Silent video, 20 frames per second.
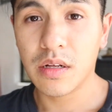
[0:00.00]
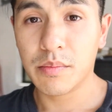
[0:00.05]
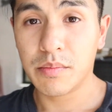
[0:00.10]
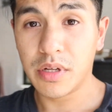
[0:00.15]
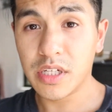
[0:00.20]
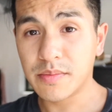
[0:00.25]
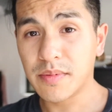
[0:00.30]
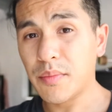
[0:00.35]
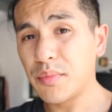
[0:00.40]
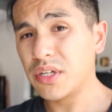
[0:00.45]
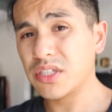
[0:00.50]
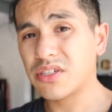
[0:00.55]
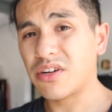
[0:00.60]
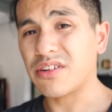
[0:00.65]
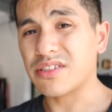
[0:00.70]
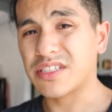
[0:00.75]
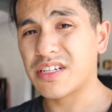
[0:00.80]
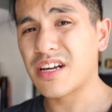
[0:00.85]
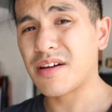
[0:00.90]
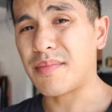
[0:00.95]
Plus my brother's car
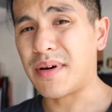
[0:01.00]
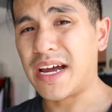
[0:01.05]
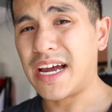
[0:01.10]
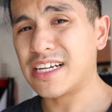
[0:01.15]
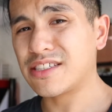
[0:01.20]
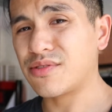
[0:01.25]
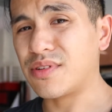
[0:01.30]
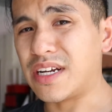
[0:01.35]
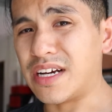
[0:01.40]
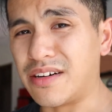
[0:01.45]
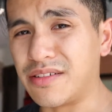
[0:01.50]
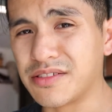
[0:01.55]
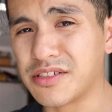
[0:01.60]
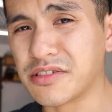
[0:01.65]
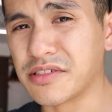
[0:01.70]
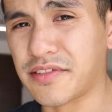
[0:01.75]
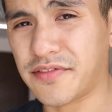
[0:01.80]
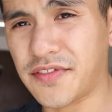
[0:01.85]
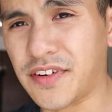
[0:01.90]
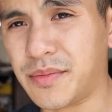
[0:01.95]
is kicking my ass right now in
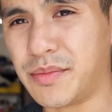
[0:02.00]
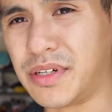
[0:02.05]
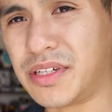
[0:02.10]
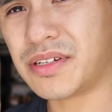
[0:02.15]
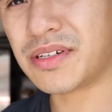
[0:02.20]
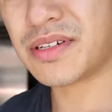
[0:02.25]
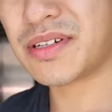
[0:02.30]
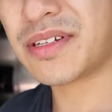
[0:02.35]
terms of fitment.